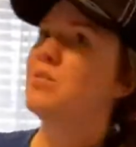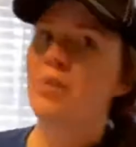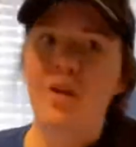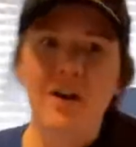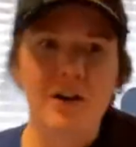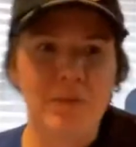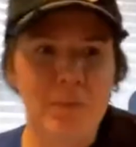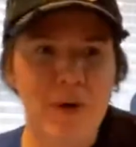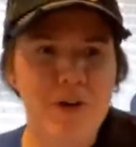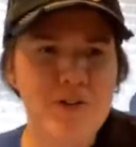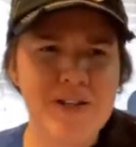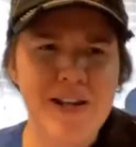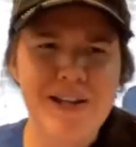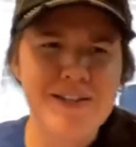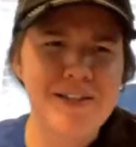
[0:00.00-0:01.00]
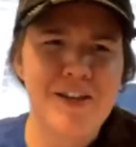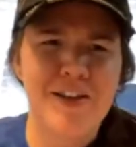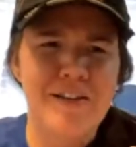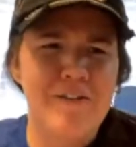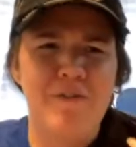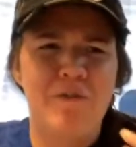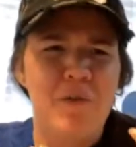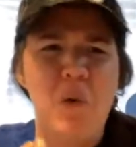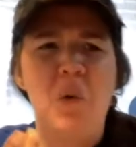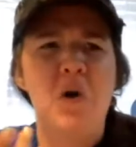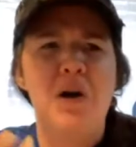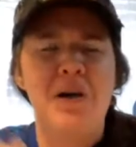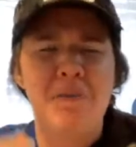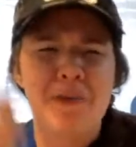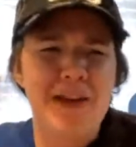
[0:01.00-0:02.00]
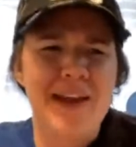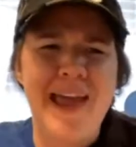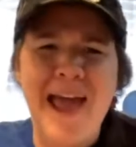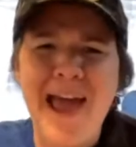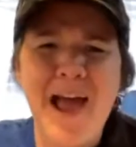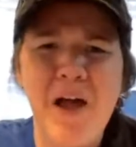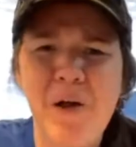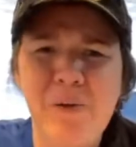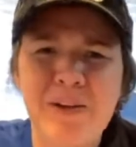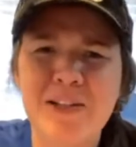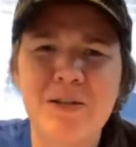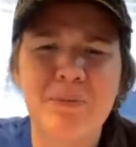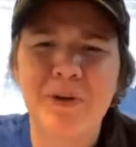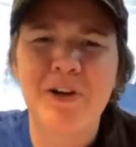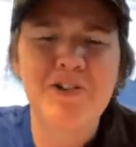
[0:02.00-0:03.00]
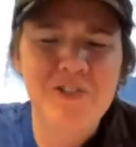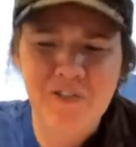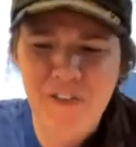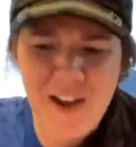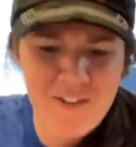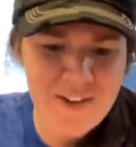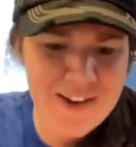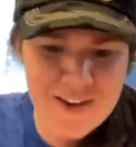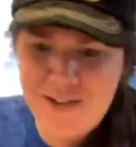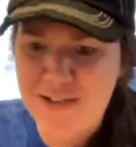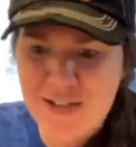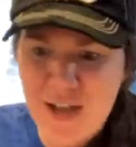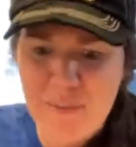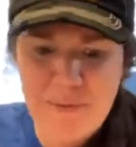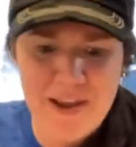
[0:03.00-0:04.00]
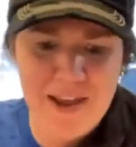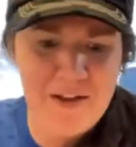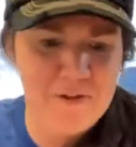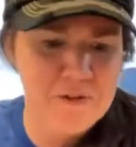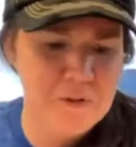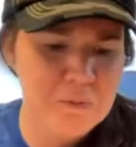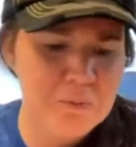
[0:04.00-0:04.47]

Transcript: where a bird's nest could have formed. I'm like, how is a bird surviving inside my house?